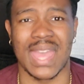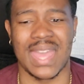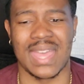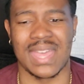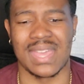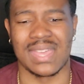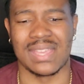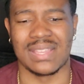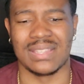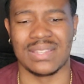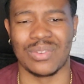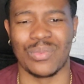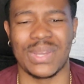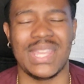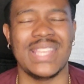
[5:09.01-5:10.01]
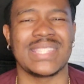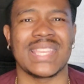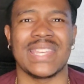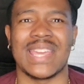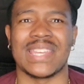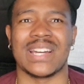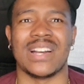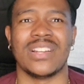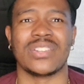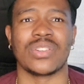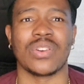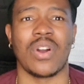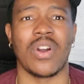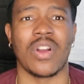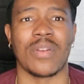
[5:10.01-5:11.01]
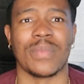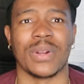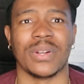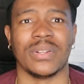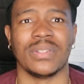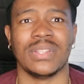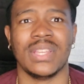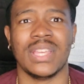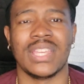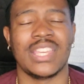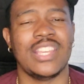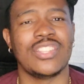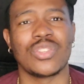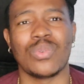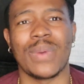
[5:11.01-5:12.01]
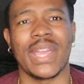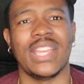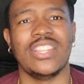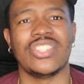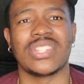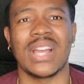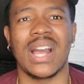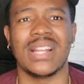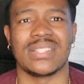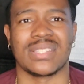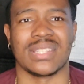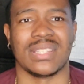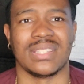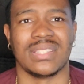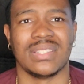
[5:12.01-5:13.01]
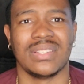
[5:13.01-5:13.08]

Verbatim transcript: And when he's in that Under Armour, he's Dwayne Johnson.